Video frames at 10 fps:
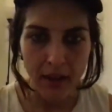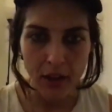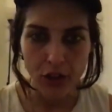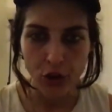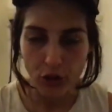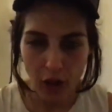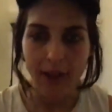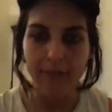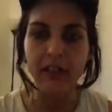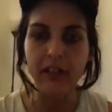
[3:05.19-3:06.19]
You know,
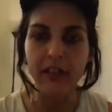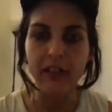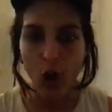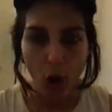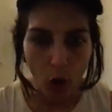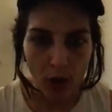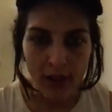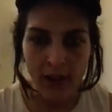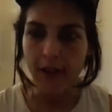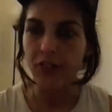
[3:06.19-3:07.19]
livelihoods gone,